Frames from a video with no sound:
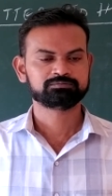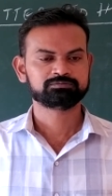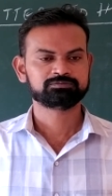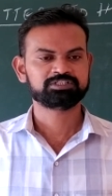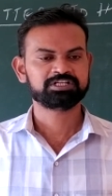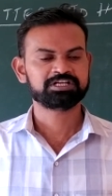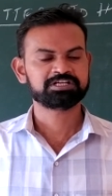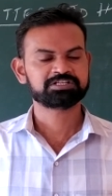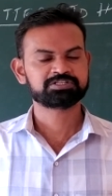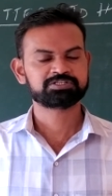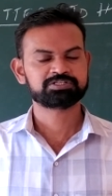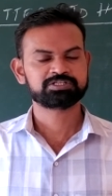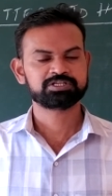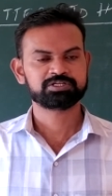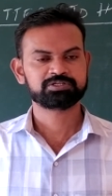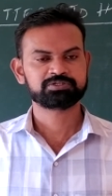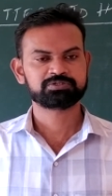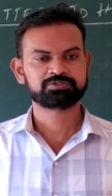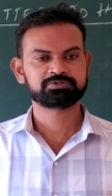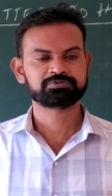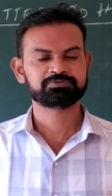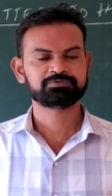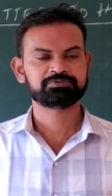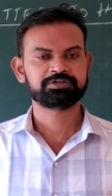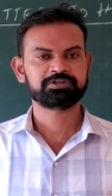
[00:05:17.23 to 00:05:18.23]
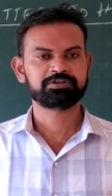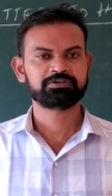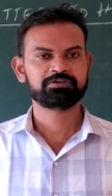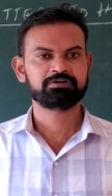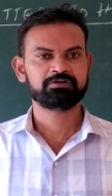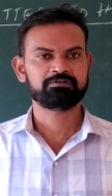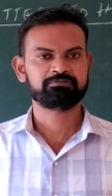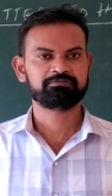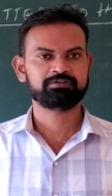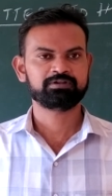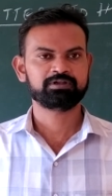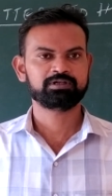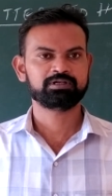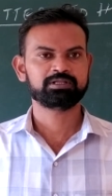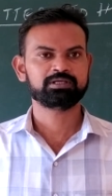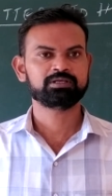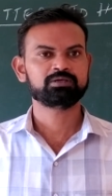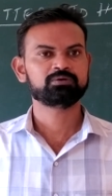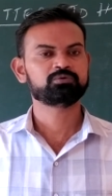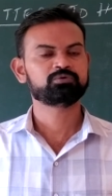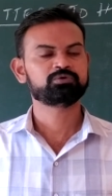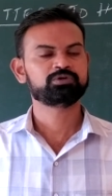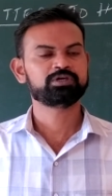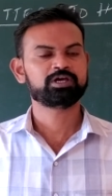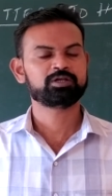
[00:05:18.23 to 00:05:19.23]
They are said to very
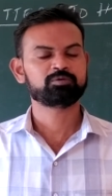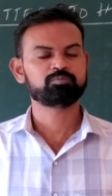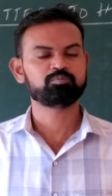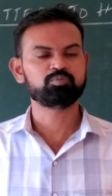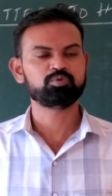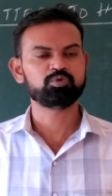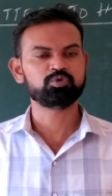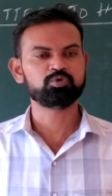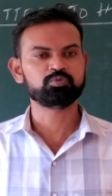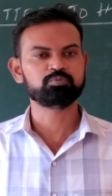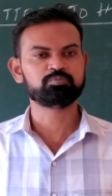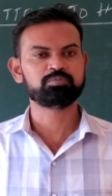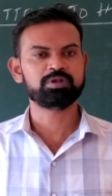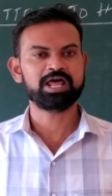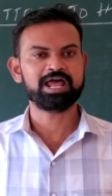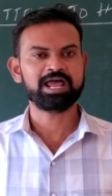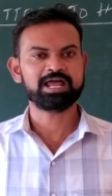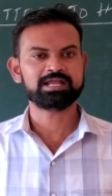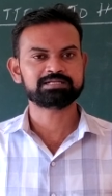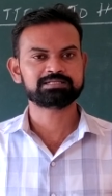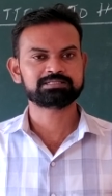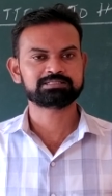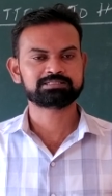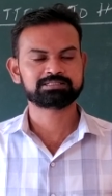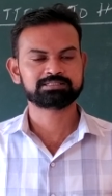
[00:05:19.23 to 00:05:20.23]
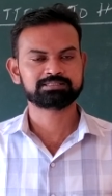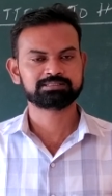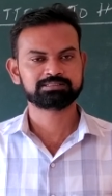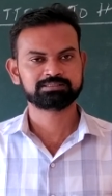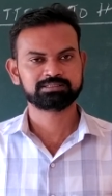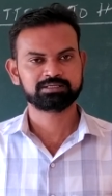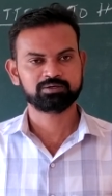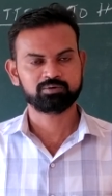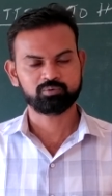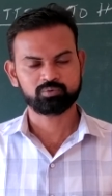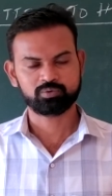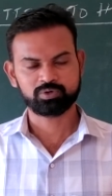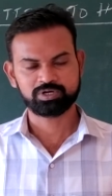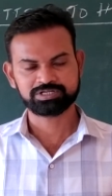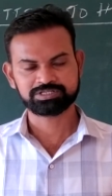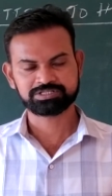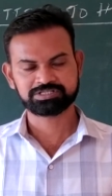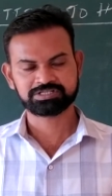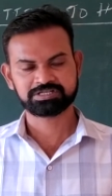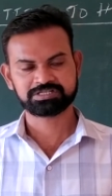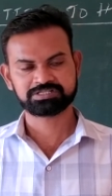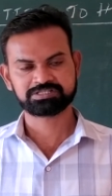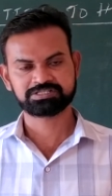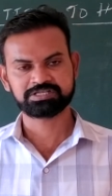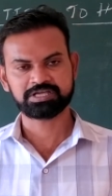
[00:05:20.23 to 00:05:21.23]
often, we are blue blood. Whites
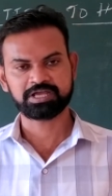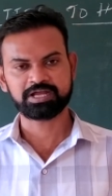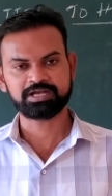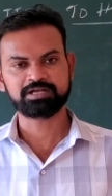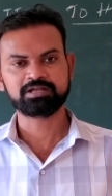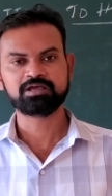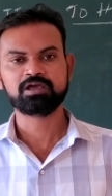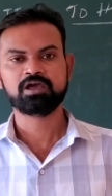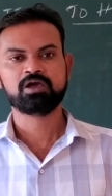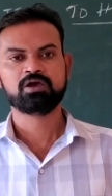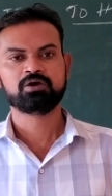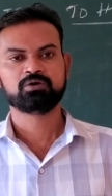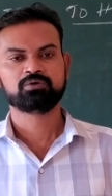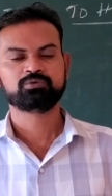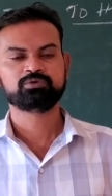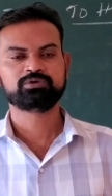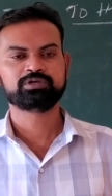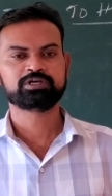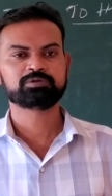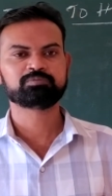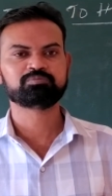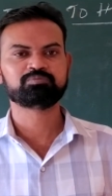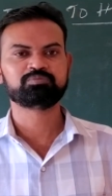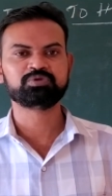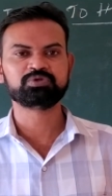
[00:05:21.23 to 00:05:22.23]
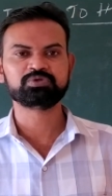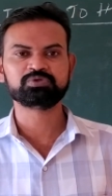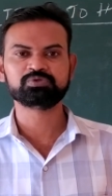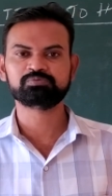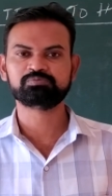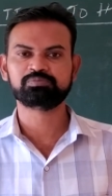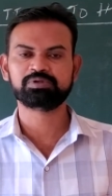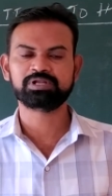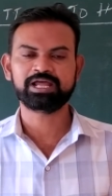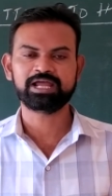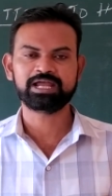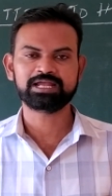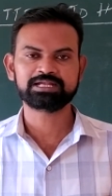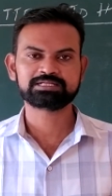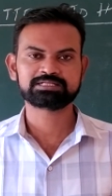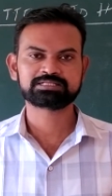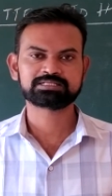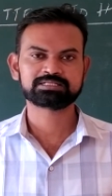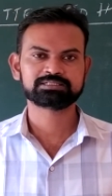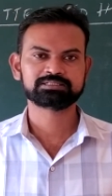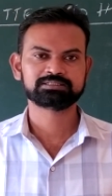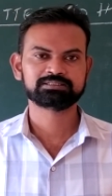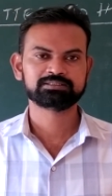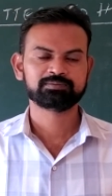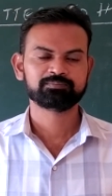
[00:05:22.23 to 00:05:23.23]
are said, we are blue blood.
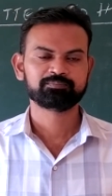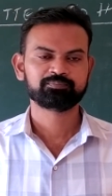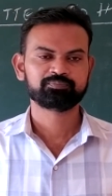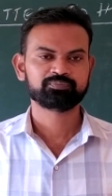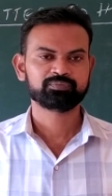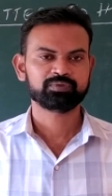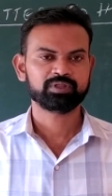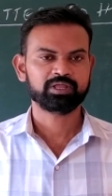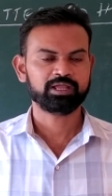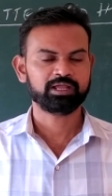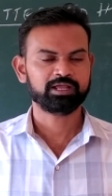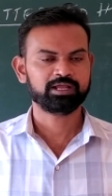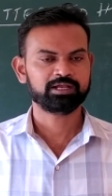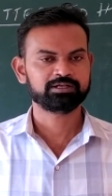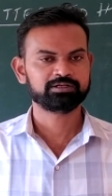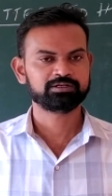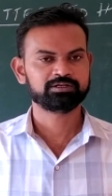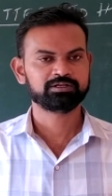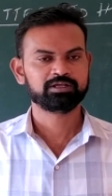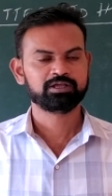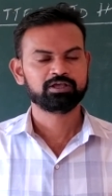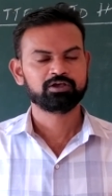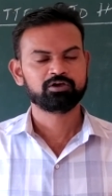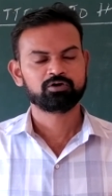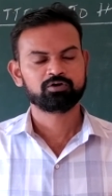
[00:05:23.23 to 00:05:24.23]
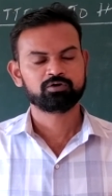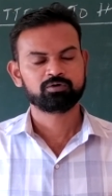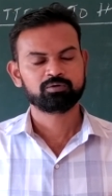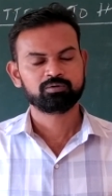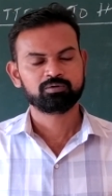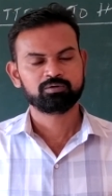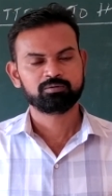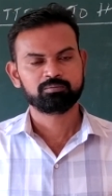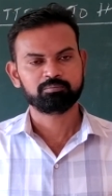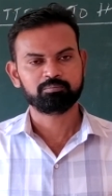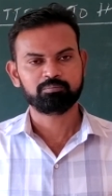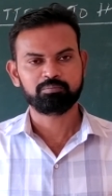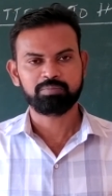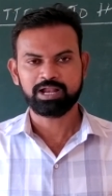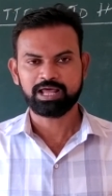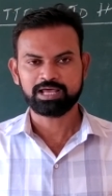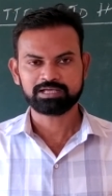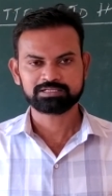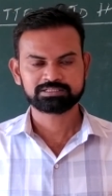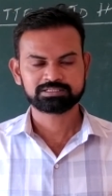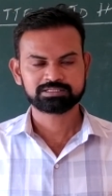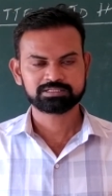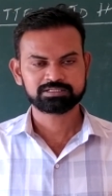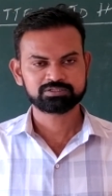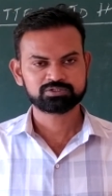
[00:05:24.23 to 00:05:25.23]
And
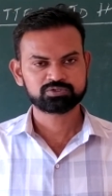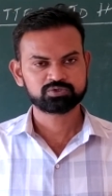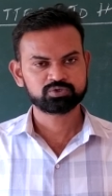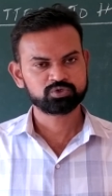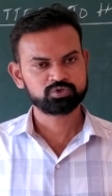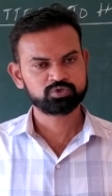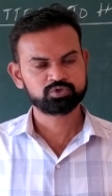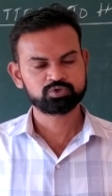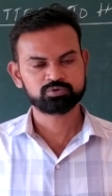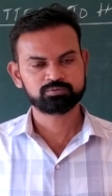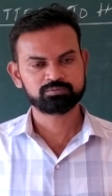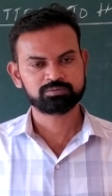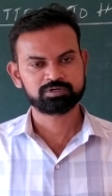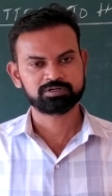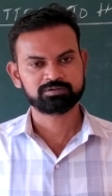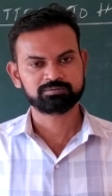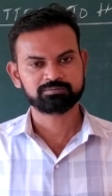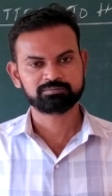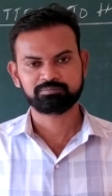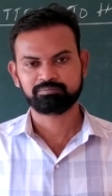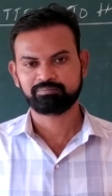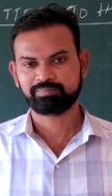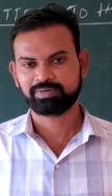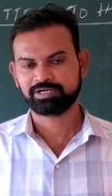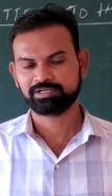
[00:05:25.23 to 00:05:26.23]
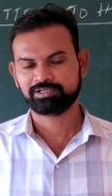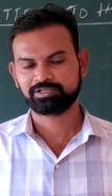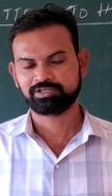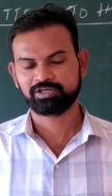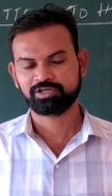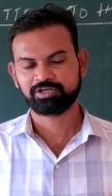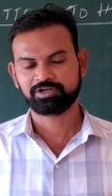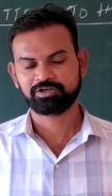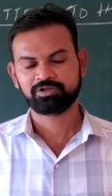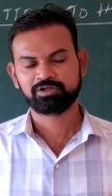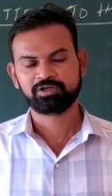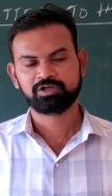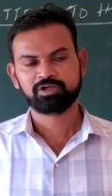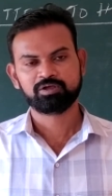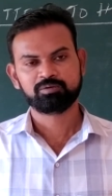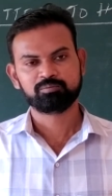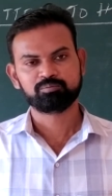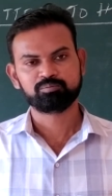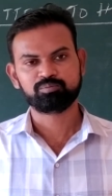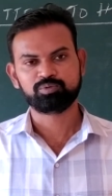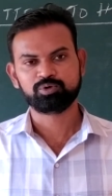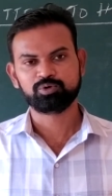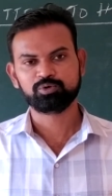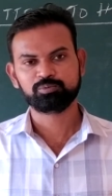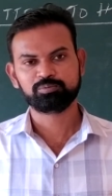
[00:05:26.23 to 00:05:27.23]
blacks also human, but their
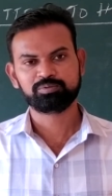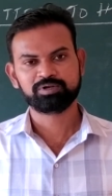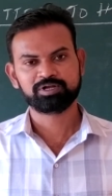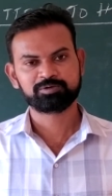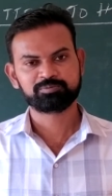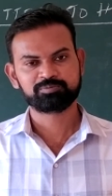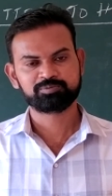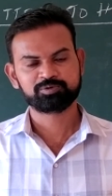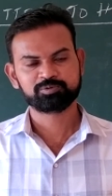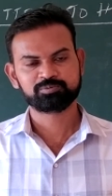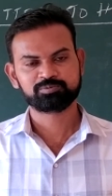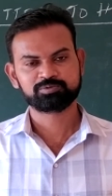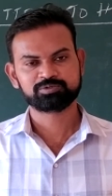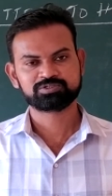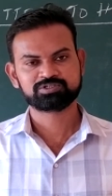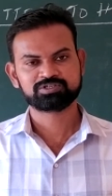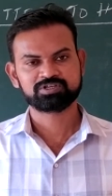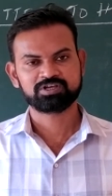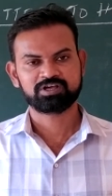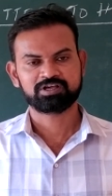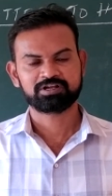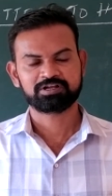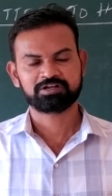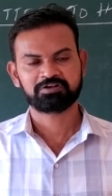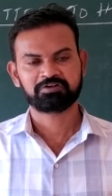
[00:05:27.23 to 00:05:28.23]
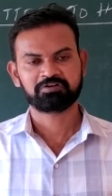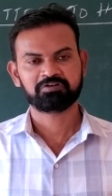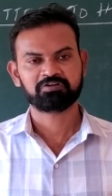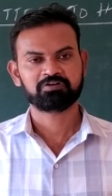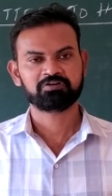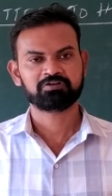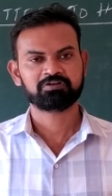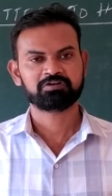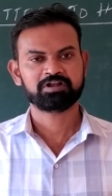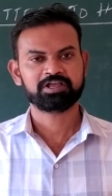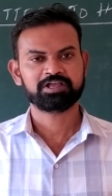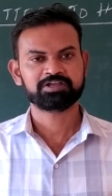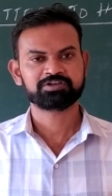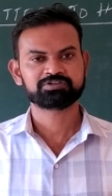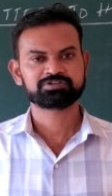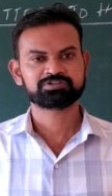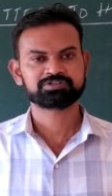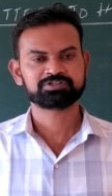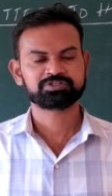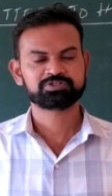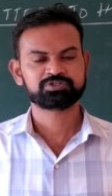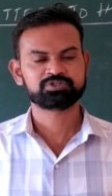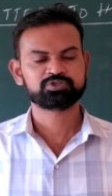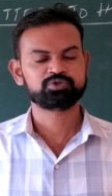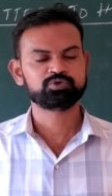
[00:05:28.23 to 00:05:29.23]
blue blood people are not like
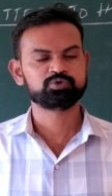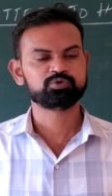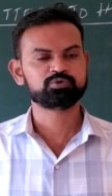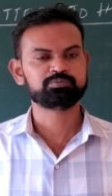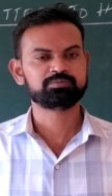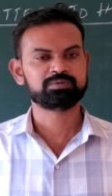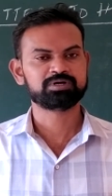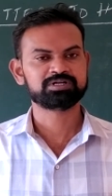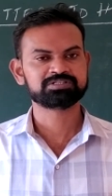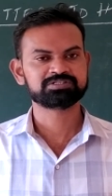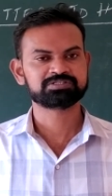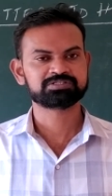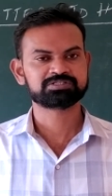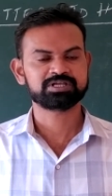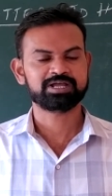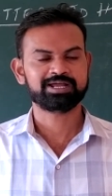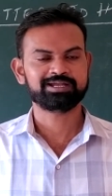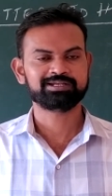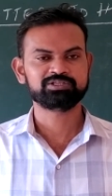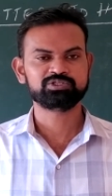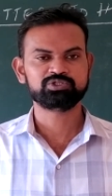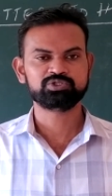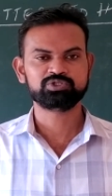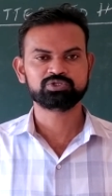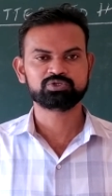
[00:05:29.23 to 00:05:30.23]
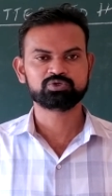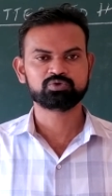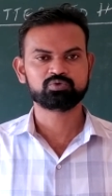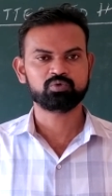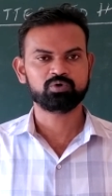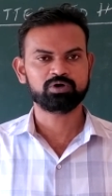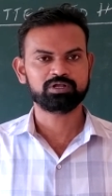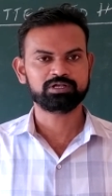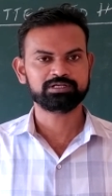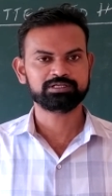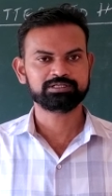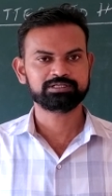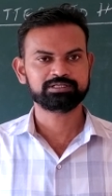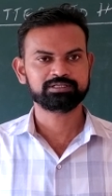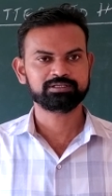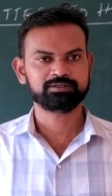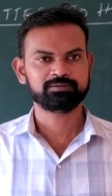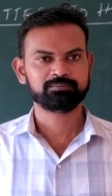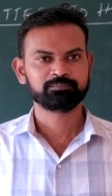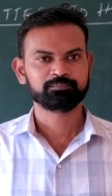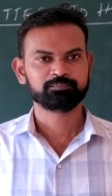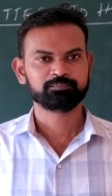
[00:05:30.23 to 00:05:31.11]
treat humans and equality.